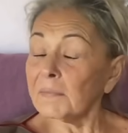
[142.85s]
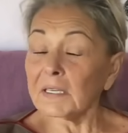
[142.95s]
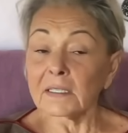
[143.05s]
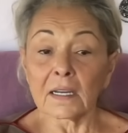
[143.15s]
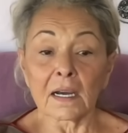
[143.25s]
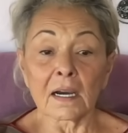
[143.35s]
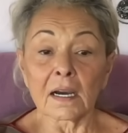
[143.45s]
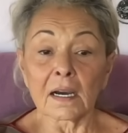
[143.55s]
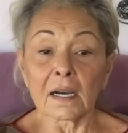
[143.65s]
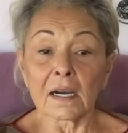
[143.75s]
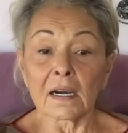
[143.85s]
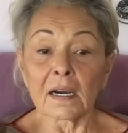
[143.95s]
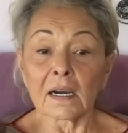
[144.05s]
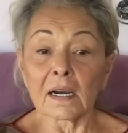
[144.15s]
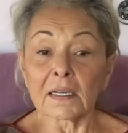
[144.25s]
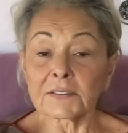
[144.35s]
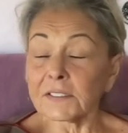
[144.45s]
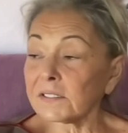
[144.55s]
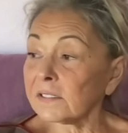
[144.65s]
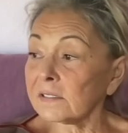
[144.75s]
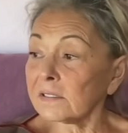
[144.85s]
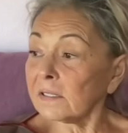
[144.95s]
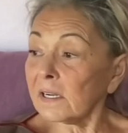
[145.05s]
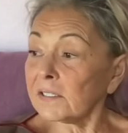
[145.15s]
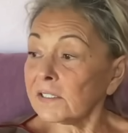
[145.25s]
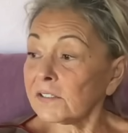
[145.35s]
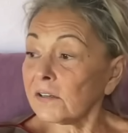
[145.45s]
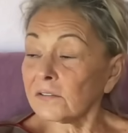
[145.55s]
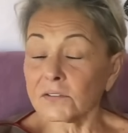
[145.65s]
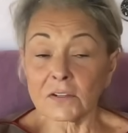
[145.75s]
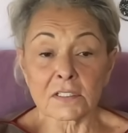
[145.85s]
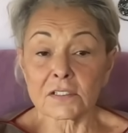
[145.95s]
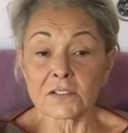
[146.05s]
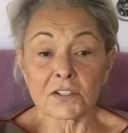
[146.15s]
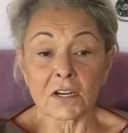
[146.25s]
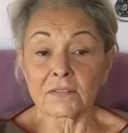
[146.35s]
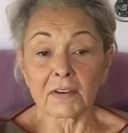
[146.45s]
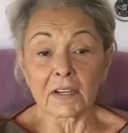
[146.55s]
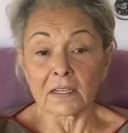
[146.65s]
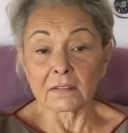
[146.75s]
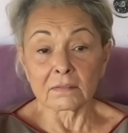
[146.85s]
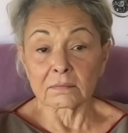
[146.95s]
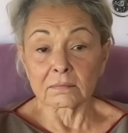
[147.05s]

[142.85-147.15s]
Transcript: I mean, I just I just don't trust a shaved him.